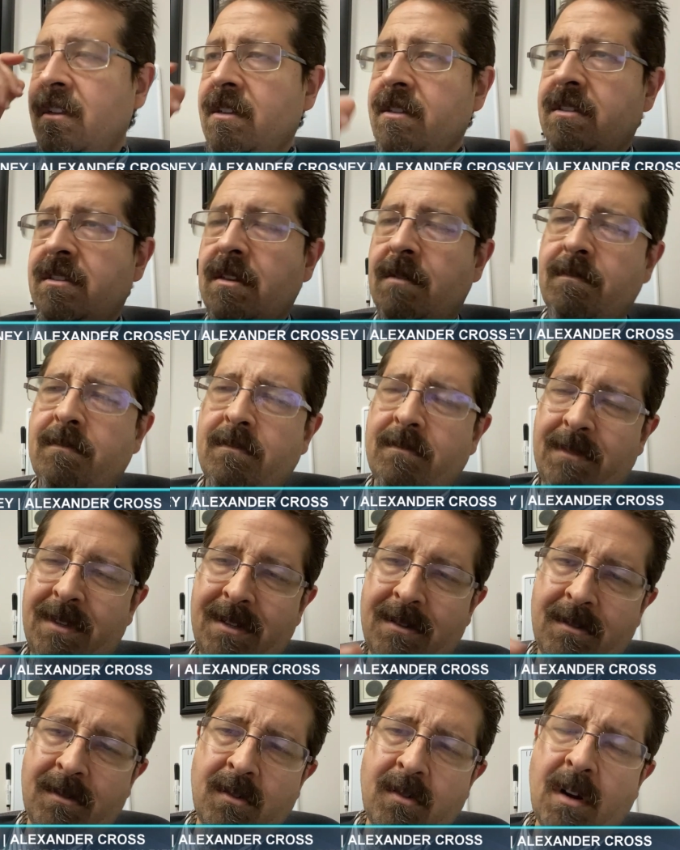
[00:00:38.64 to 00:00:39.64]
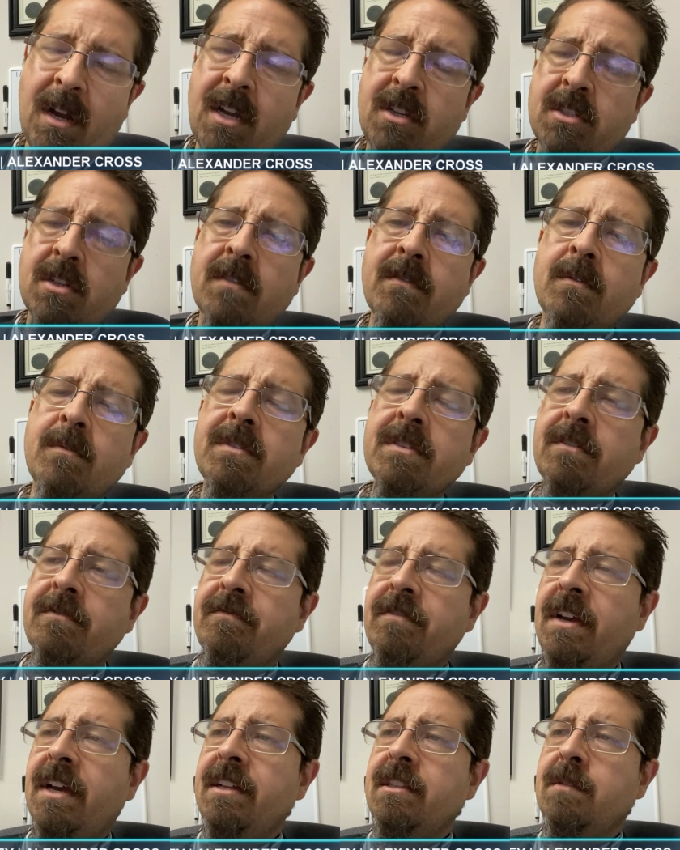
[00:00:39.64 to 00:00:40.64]
some you know crossover with the
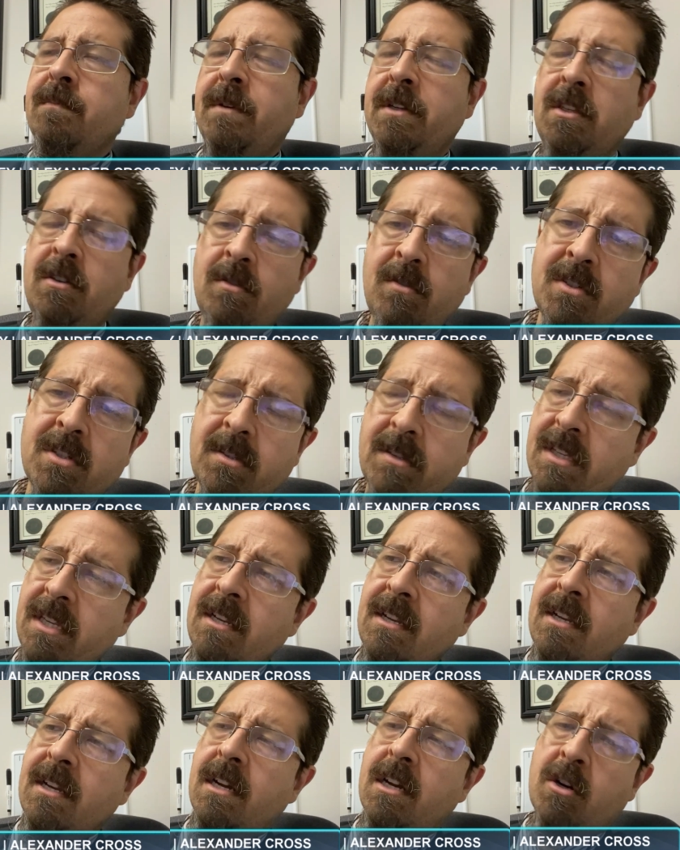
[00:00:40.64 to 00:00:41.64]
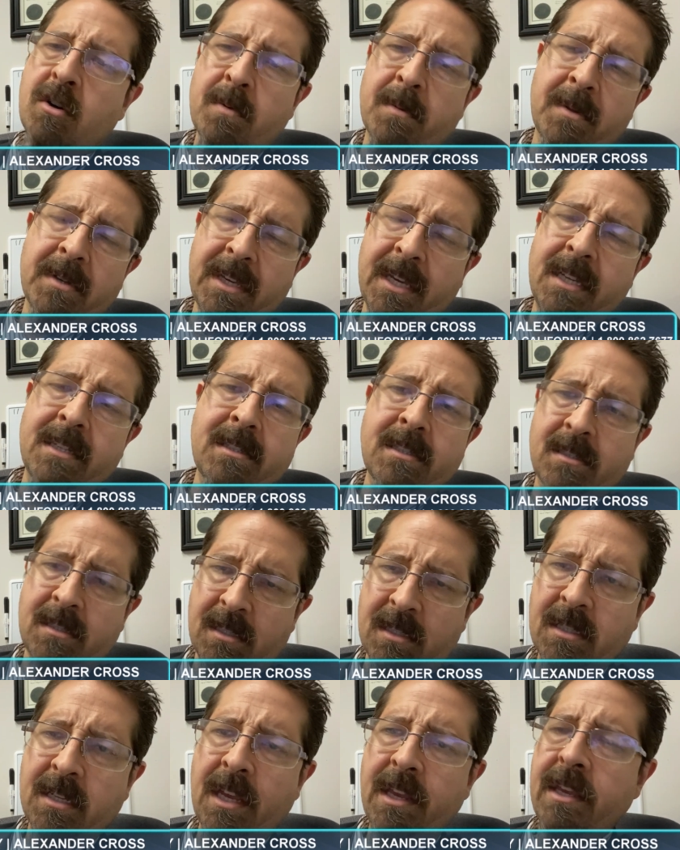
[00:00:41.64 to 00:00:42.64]
feds, but usually a criminal case is
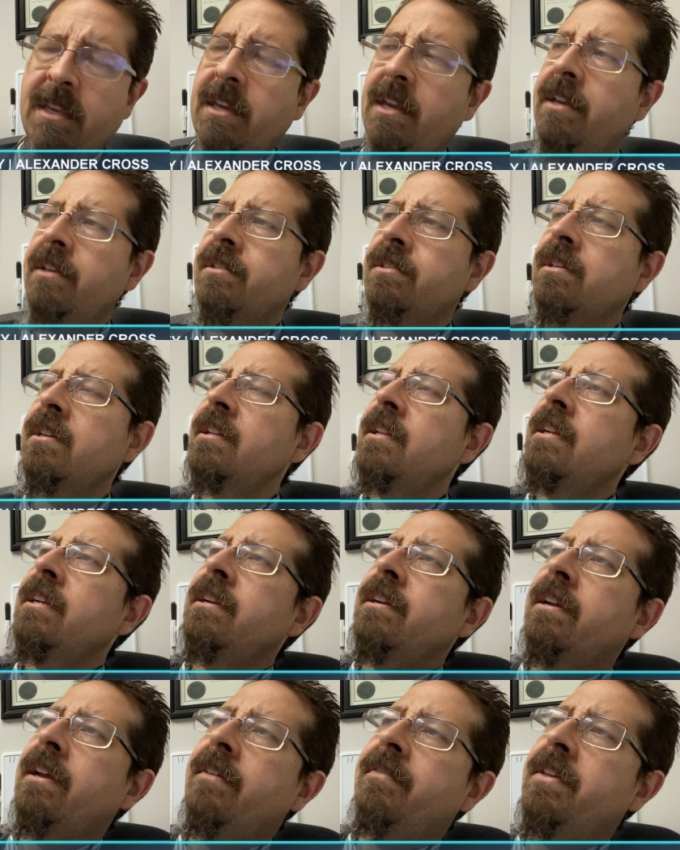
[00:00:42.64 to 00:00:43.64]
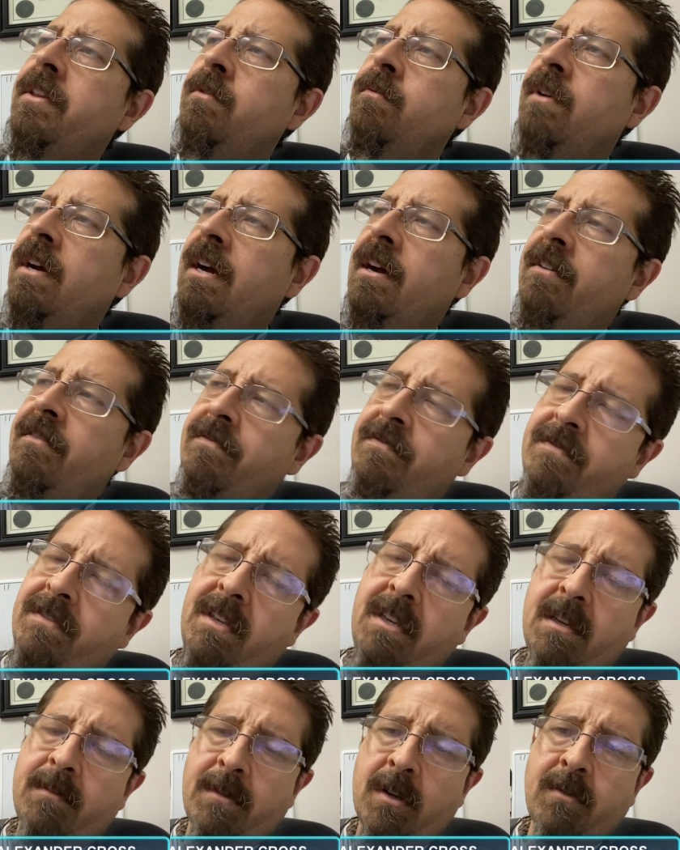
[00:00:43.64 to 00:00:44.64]
a state case, and then you have
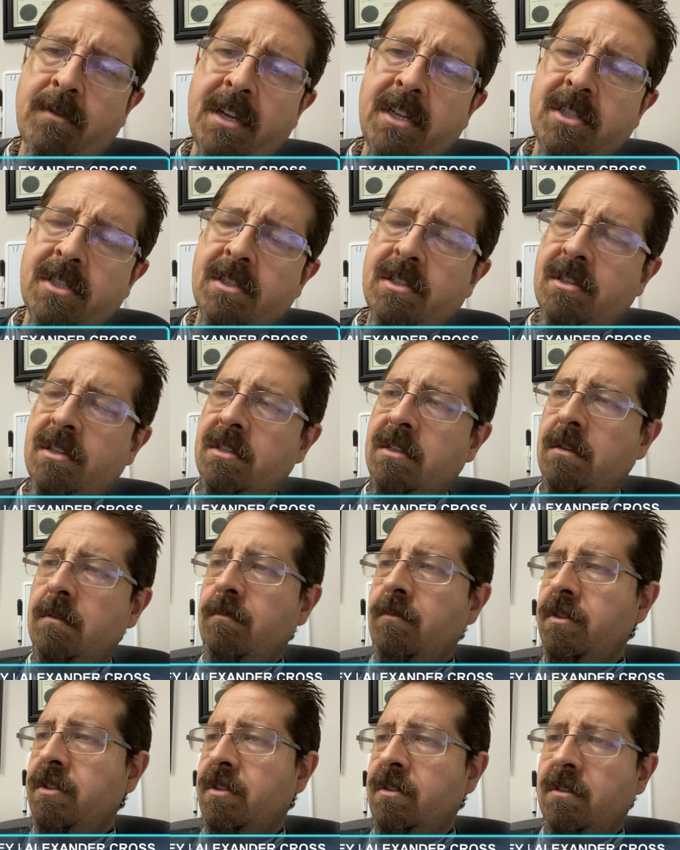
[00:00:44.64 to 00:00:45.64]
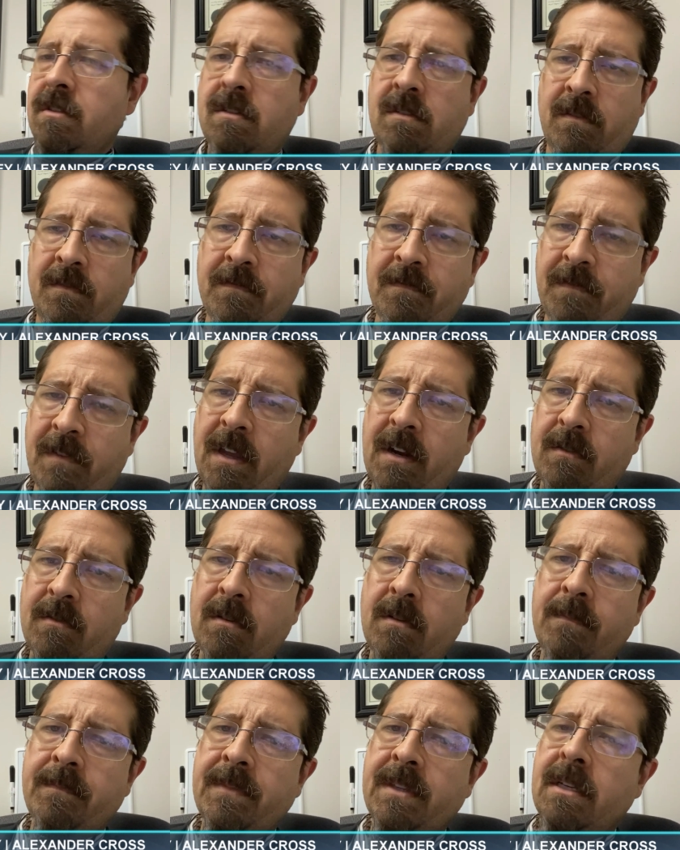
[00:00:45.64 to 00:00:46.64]
the immigration system, which is
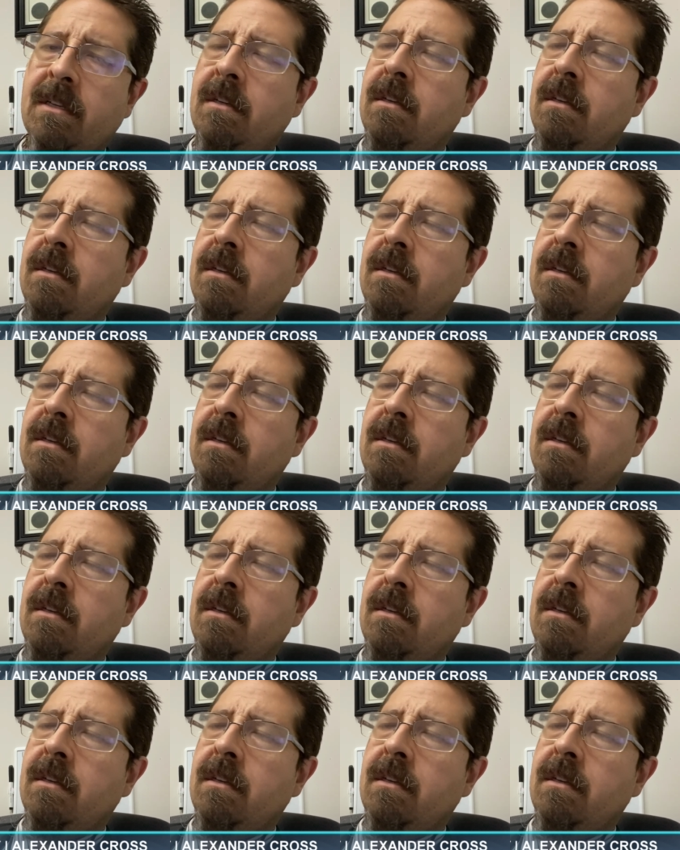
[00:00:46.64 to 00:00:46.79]
federal.